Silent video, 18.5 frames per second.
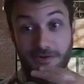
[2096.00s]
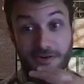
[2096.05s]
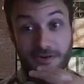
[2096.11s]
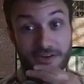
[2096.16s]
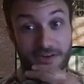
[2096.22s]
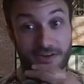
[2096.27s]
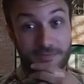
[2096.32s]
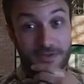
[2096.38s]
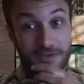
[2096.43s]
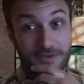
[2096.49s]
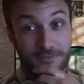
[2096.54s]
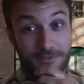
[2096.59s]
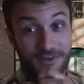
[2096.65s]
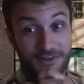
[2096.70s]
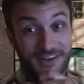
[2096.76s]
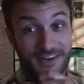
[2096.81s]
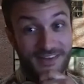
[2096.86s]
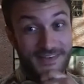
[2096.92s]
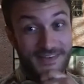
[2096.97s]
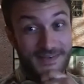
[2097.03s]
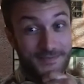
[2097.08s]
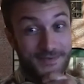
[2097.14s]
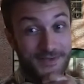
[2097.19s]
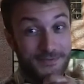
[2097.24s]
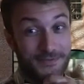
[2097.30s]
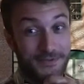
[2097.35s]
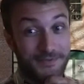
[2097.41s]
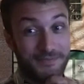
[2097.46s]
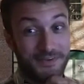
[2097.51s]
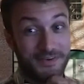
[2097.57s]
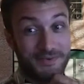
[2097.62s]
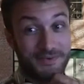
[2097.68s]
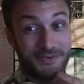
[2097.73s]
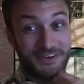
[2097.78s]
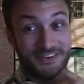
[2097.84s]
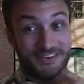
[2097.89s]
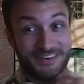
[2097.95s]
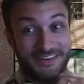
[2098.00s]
marketing people, content people, I'm going to be reaching